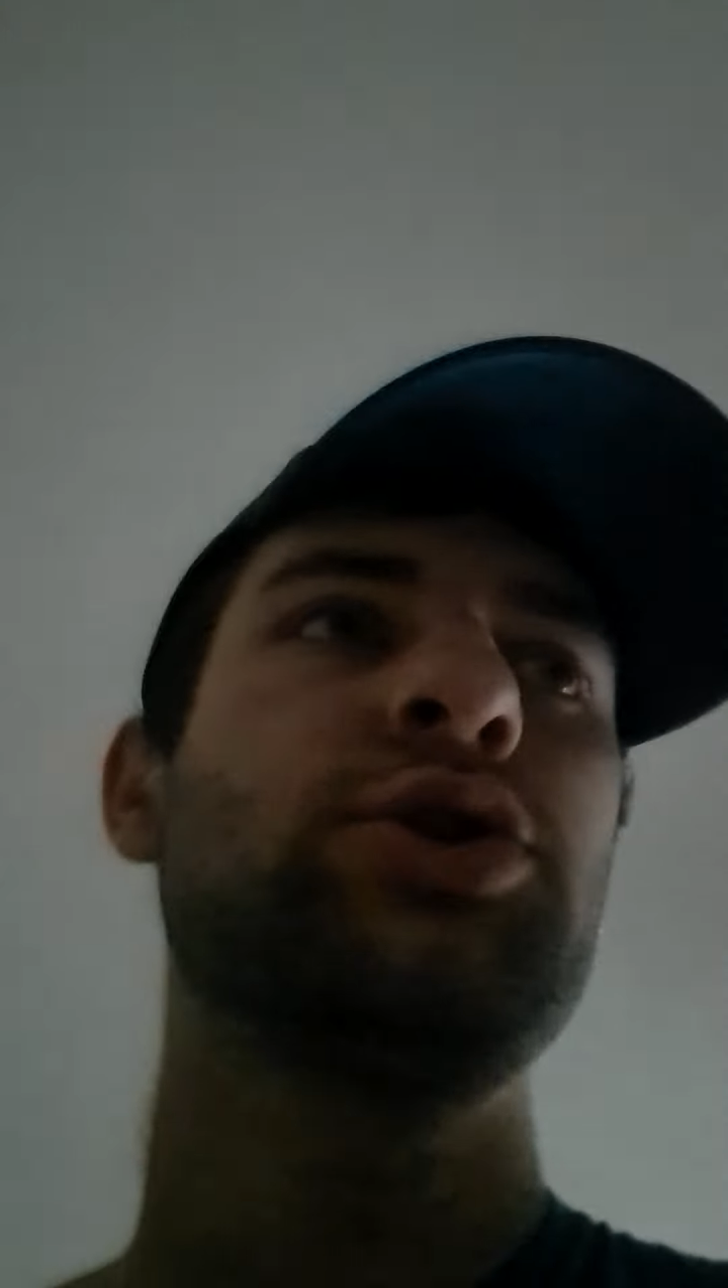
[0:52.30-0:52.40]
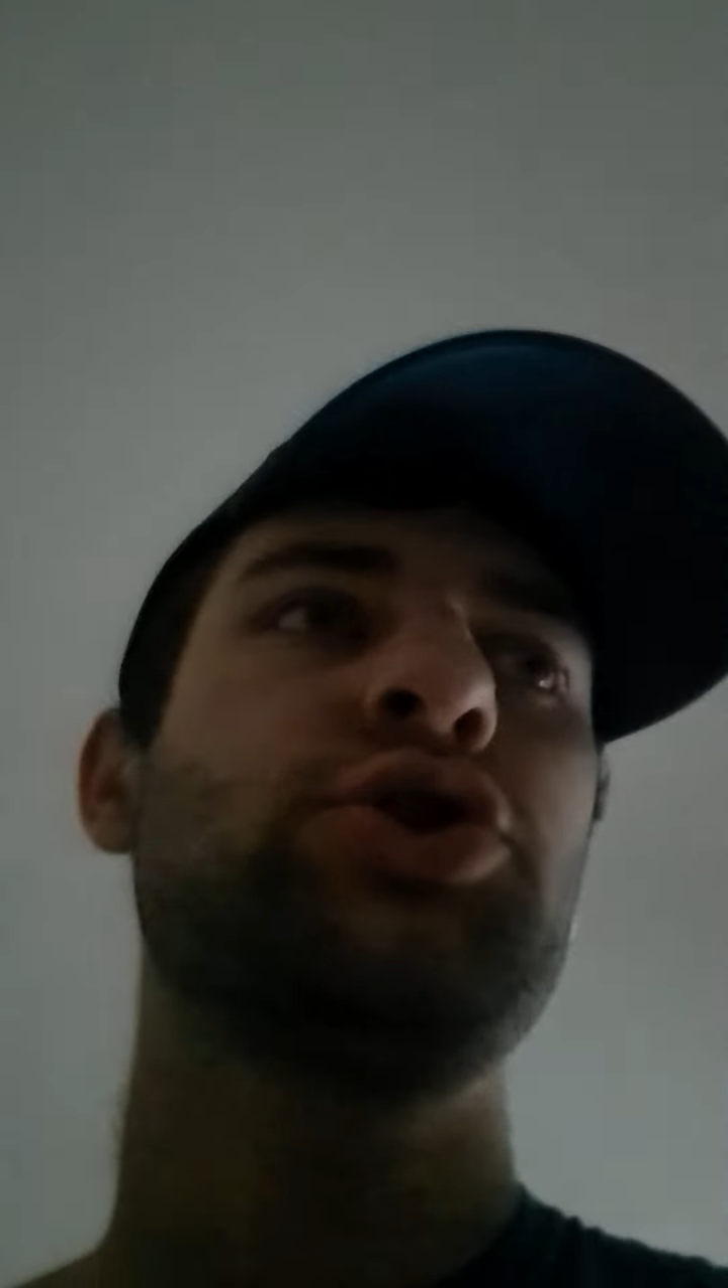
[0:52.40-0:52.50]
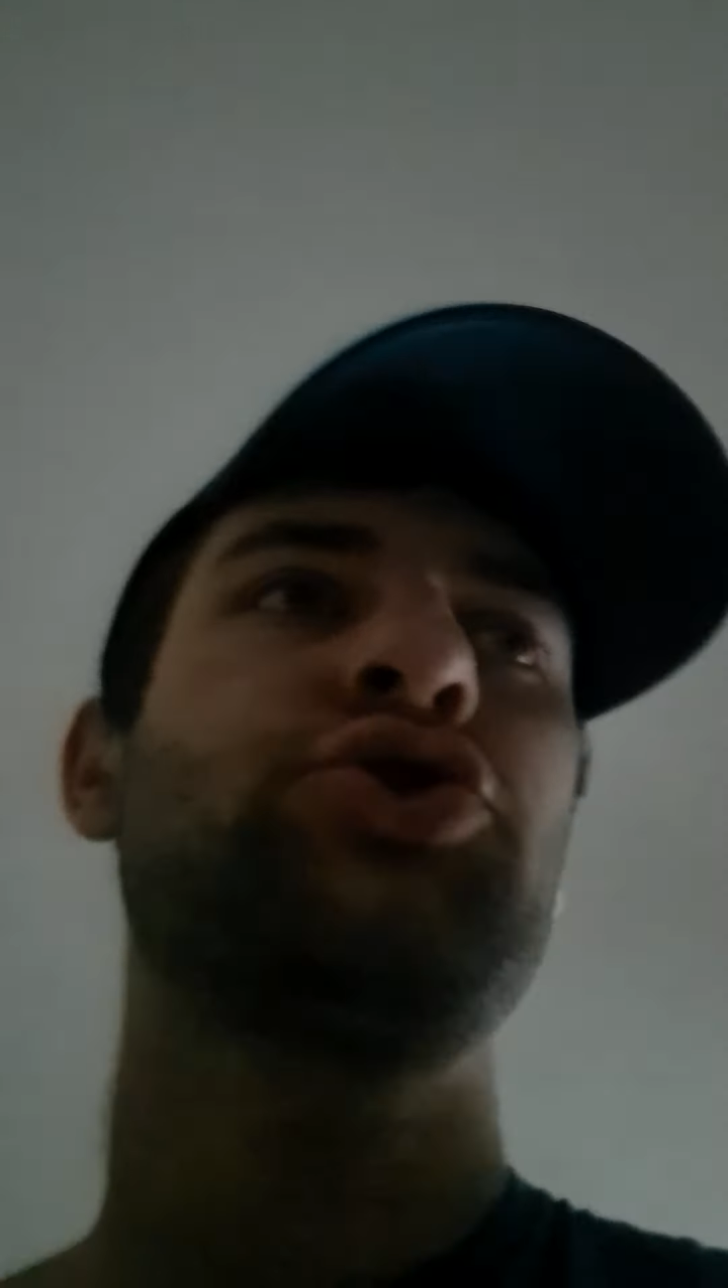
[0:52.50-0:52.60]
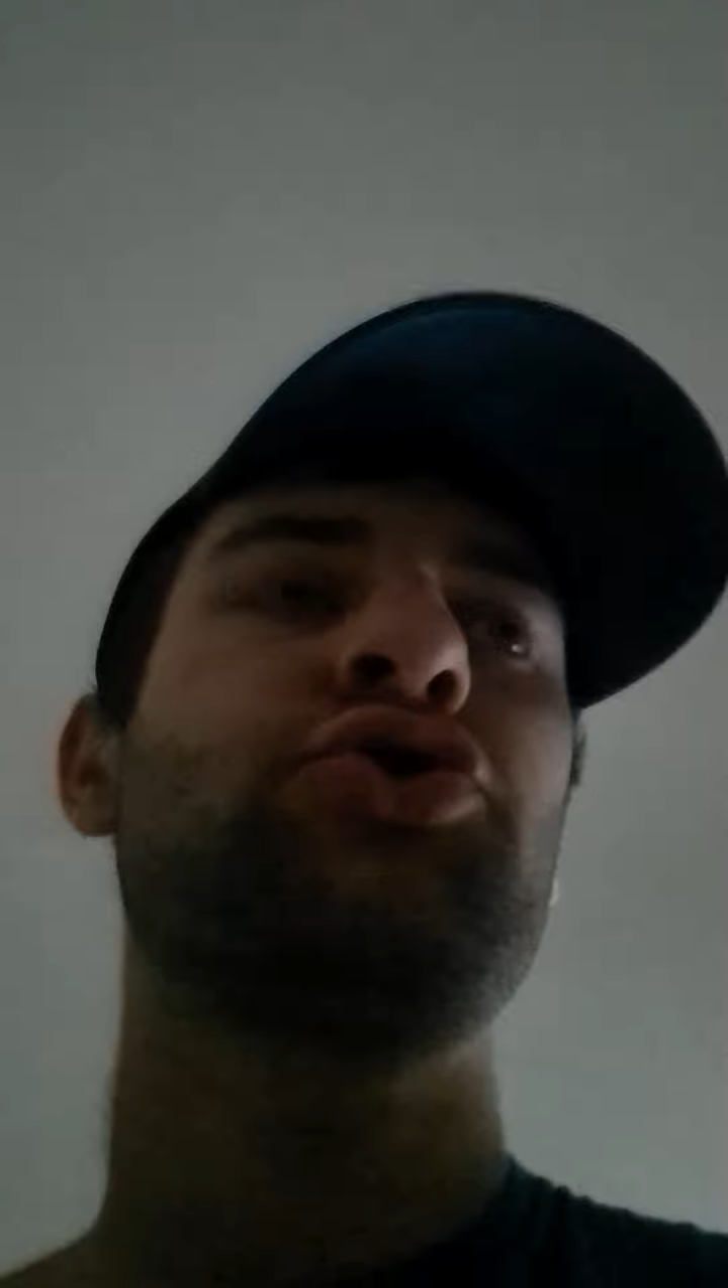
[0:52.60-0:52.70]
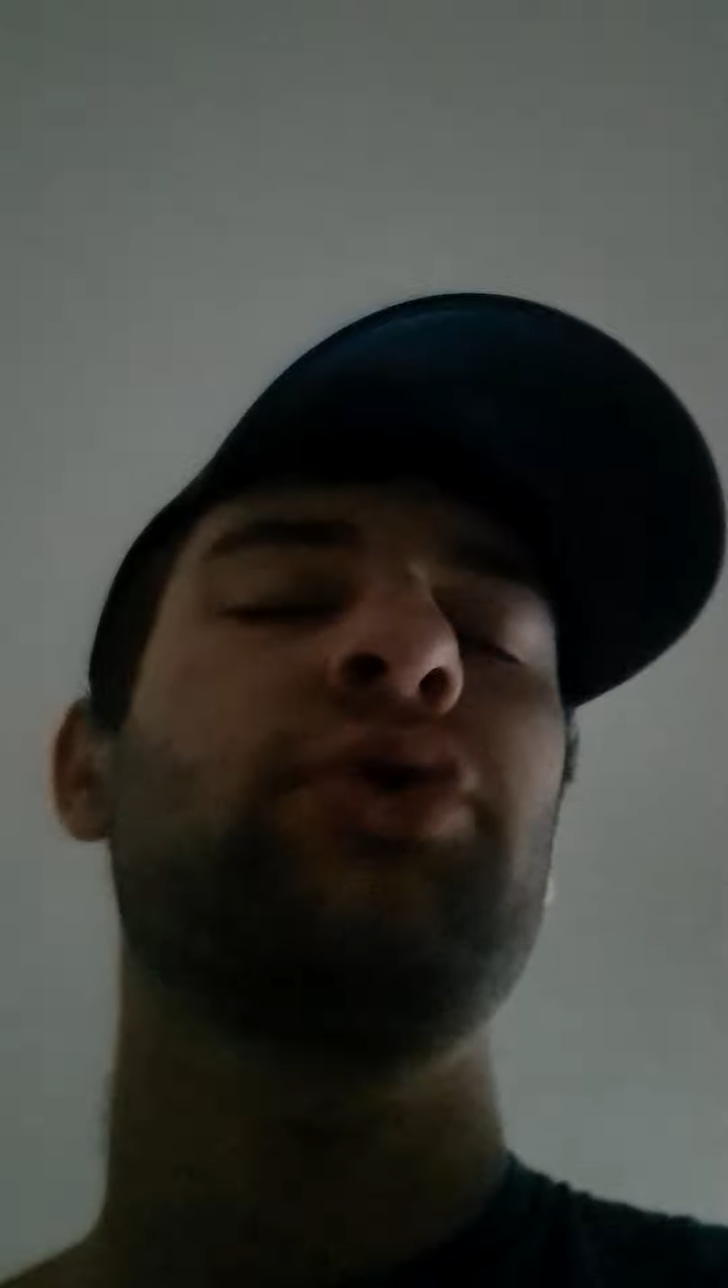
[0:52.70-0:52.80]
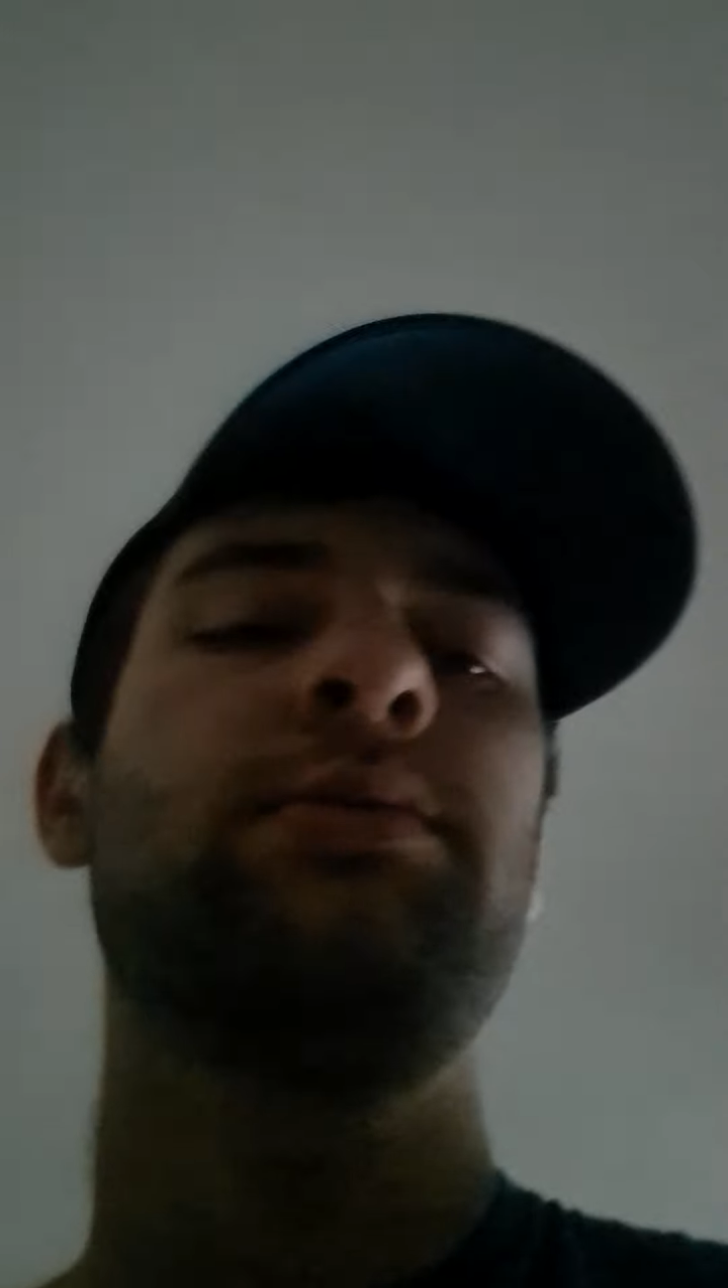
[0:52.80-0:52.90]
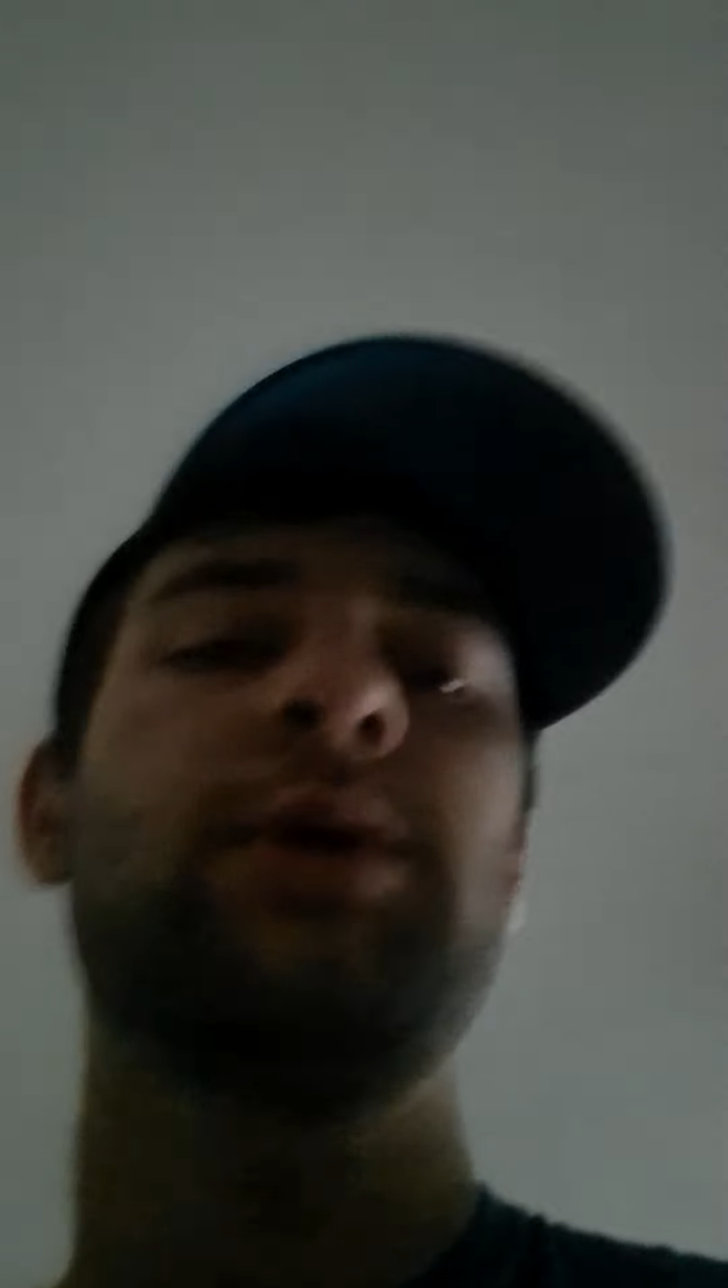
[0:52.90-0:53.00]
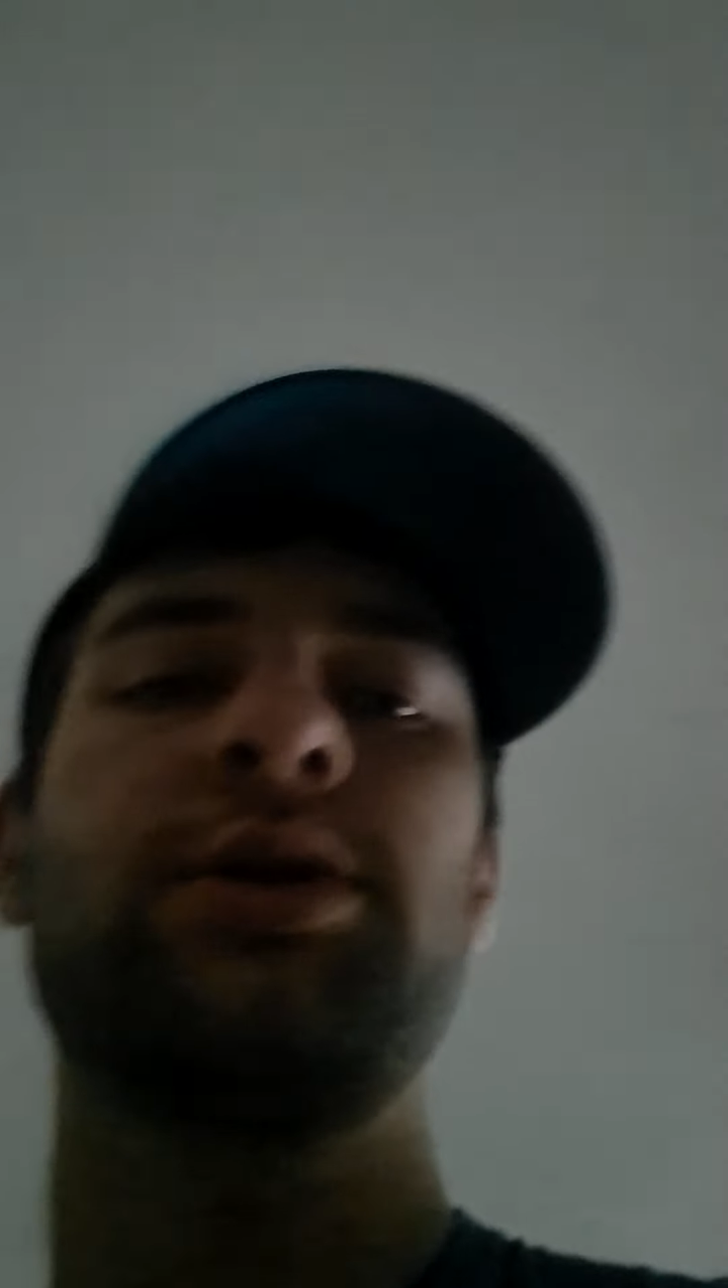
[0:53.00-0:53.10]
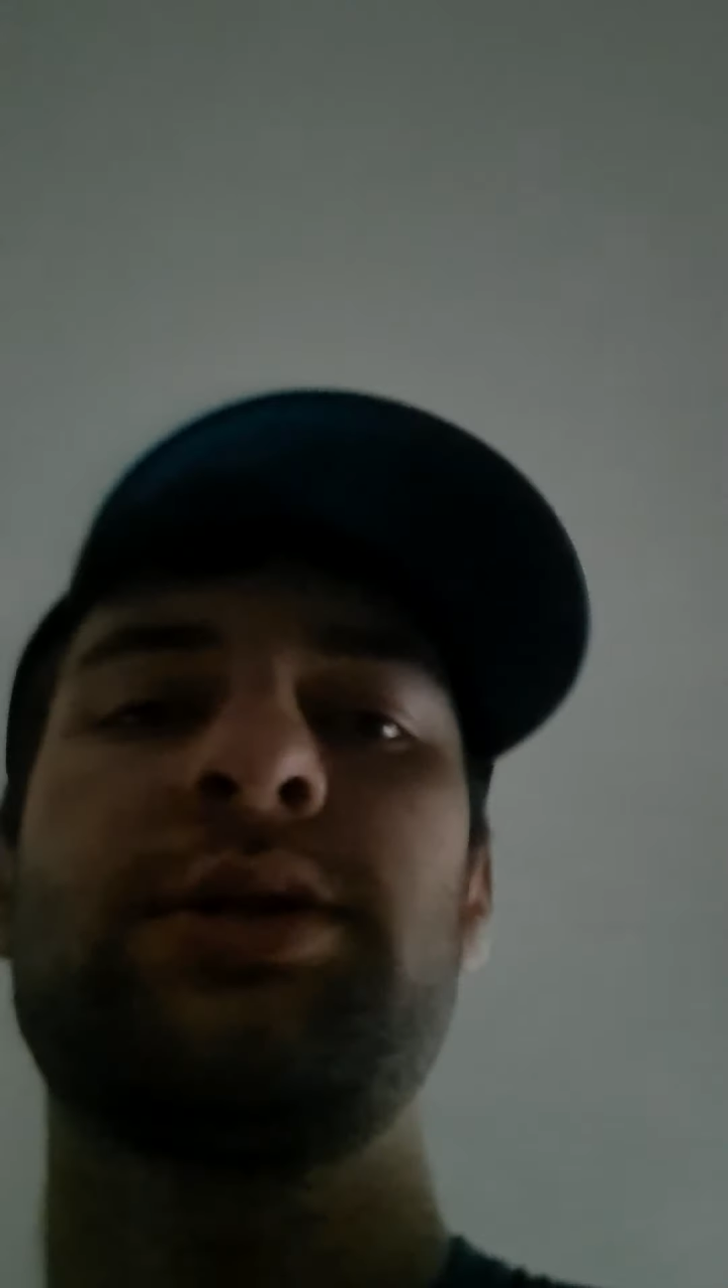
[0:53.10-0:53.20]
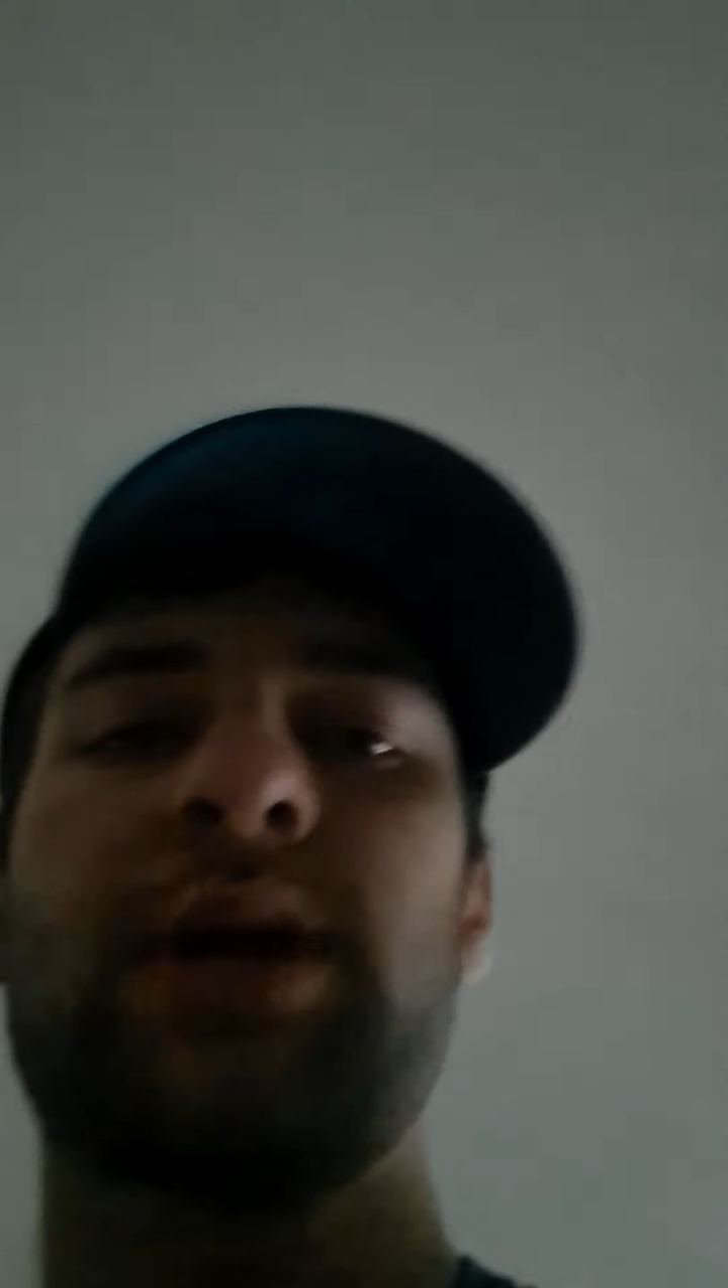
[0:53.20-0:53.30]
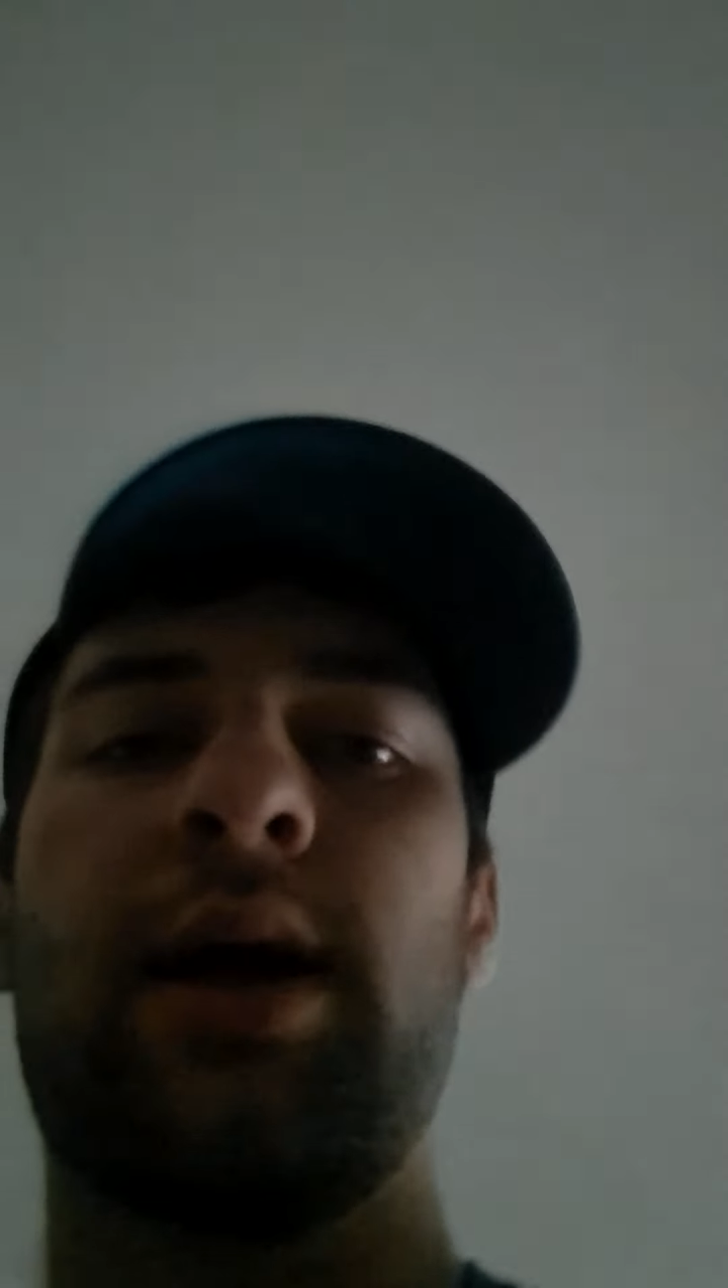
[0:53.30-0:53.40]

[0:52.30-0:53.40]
streamers,